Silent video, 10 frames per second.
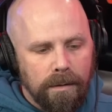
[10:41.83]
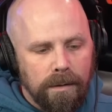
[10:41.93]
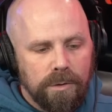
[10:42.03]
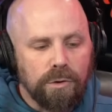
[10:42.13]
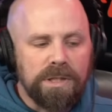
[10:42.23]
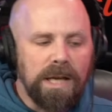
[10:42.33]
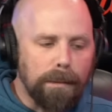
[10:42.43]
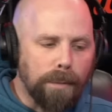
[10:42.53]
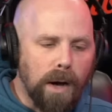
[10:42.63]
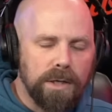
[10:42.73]
So
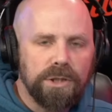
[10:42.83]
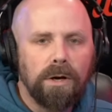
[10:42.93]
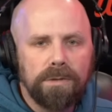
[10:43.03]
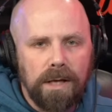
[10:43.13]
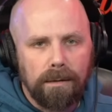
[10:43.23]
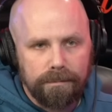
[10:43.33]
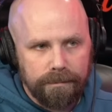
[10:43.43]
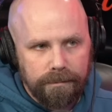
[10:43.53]
CM Punk shows up,